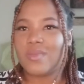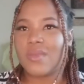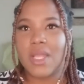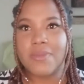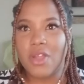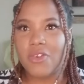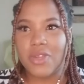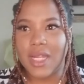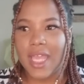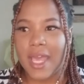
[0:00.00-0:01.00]
I'm not
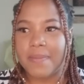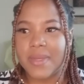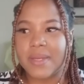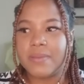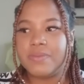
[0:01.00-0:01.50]
really happy.